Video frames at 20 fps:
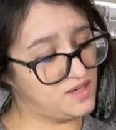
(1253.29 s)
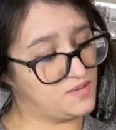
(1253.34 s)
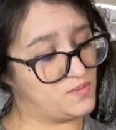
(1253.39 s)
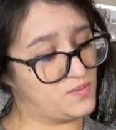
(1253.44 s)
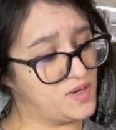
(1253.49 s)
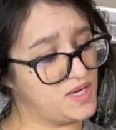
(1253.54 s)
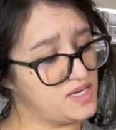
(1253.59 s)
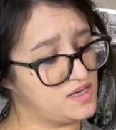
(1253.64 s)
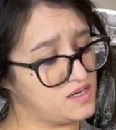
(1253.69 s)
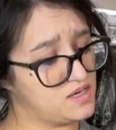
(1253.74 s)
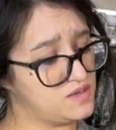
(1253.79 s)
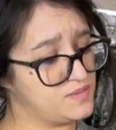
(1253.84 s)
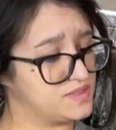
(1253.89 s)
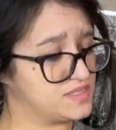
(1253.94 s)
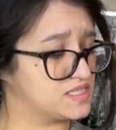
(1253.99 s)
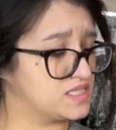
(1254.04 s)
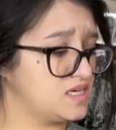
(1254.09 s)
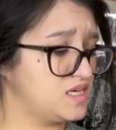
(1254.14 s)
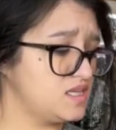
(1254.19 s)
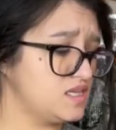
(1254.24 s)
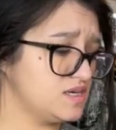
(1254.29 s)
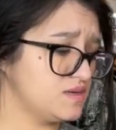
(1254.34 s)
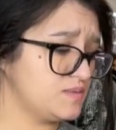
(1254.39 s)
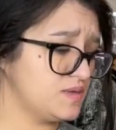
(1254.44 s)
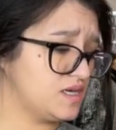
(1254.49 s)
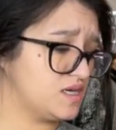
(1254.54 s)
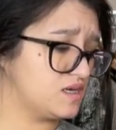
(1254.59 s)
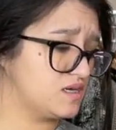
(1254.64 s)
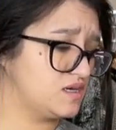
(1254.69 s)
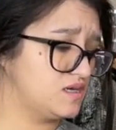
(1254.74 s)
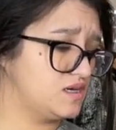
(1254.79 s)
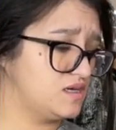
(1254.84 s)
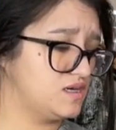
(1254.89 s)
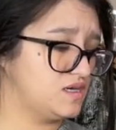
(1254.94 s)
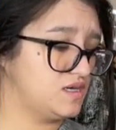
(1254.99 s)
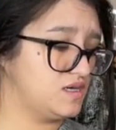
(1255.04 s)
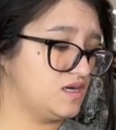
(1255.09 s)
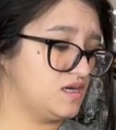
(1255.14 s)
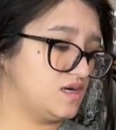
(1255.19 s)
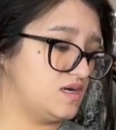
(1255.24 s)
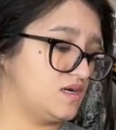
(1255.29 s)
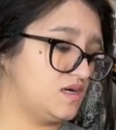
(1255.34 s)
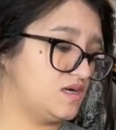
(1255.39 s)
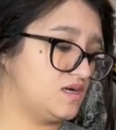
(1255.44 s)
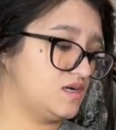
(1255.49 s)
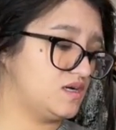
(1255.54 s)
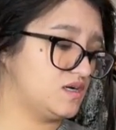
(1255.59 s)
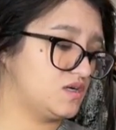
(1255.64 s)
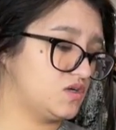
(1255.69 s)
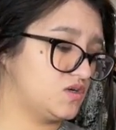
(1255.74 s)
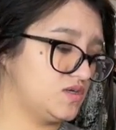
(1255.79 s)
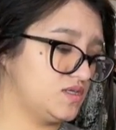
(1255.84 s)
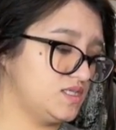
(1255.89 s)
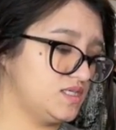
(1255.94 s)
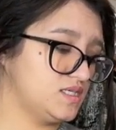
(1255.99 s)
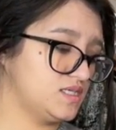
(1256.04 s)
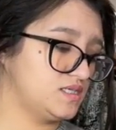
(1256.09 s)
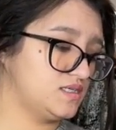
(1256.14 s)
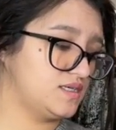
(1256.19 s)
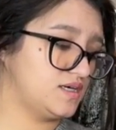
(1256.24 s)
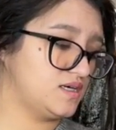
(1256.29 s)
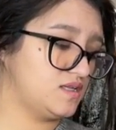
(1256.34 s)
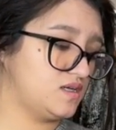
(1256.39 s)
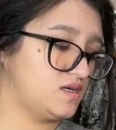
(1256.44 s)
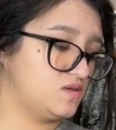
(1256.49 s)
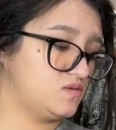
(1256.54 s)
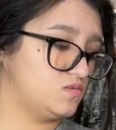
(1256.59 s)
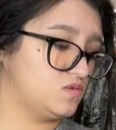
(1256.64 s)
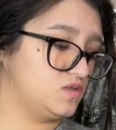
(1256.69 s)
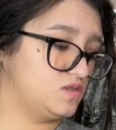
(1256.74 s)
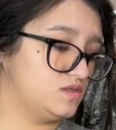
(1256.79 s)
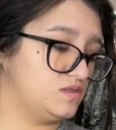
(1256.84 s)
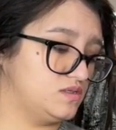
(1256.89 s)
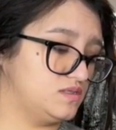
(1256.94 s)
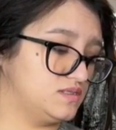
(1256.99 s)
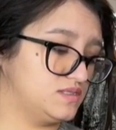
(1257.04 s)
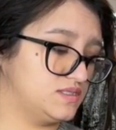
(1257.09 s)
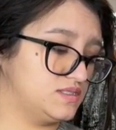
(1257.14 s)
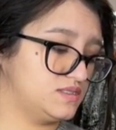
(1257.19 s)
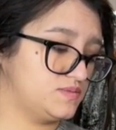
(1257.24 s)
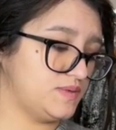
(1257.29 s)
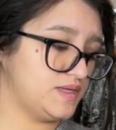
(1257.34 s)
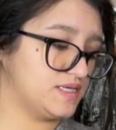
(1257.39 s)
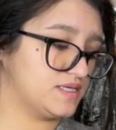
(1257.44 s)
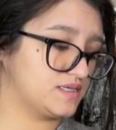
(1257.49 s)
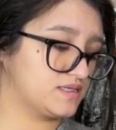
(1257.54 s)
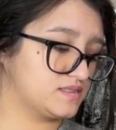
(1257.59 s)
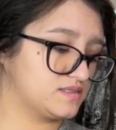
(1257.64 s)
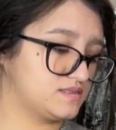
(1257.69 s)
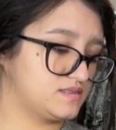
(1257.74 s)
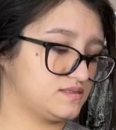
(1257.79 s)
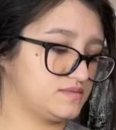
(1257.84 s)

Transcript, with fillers: My arm is killing me. Uh, acrylic nylon wool spandex.